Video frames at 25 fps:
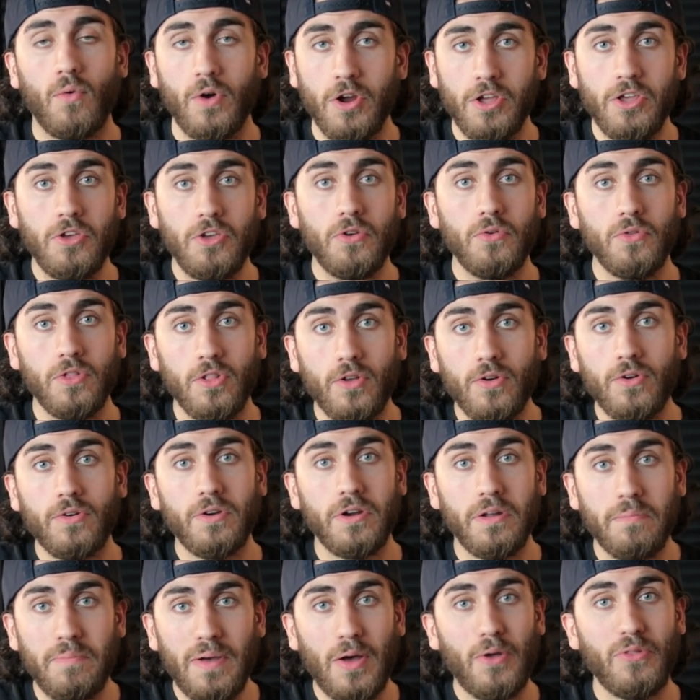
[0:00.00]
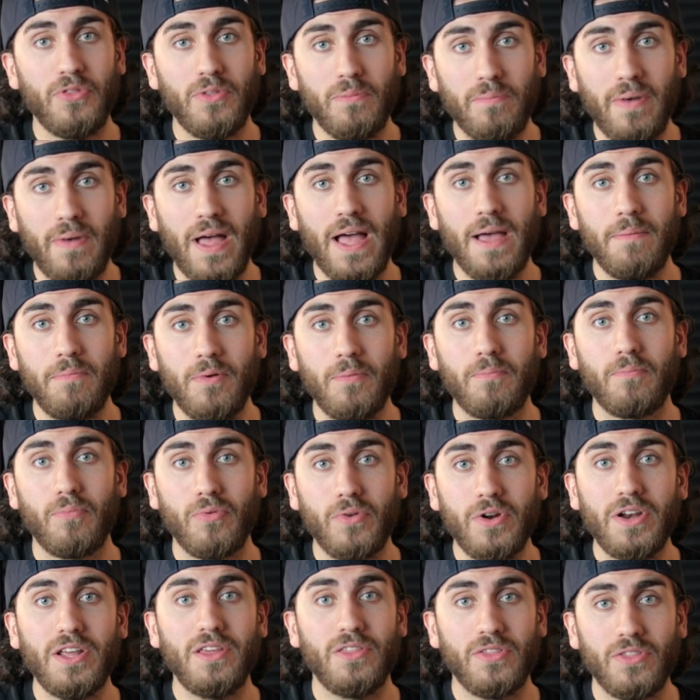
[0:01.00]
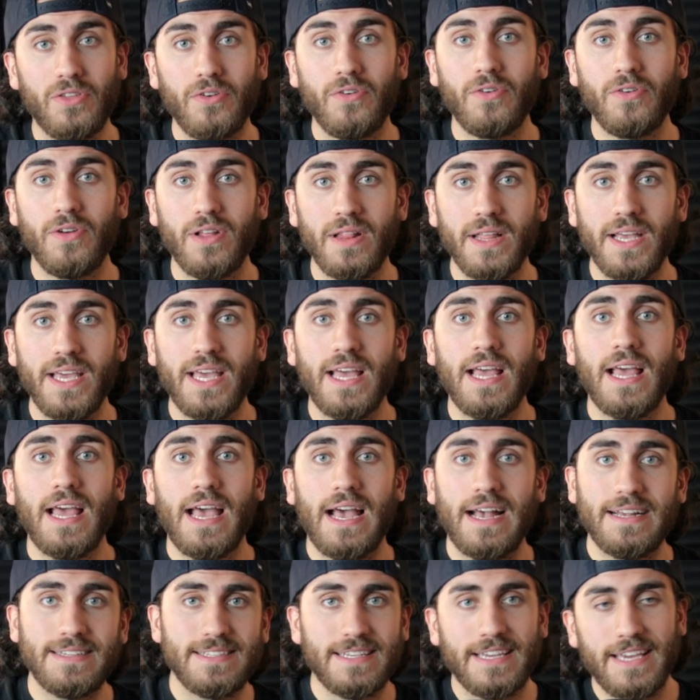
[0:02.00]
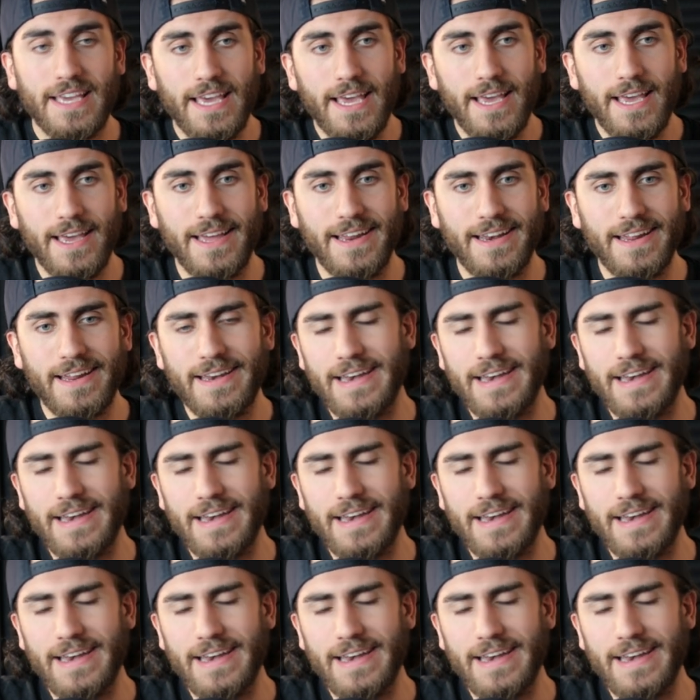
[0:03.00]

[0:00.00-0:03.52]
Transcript: where you learned about the Bible pretty thoroughly as a kid.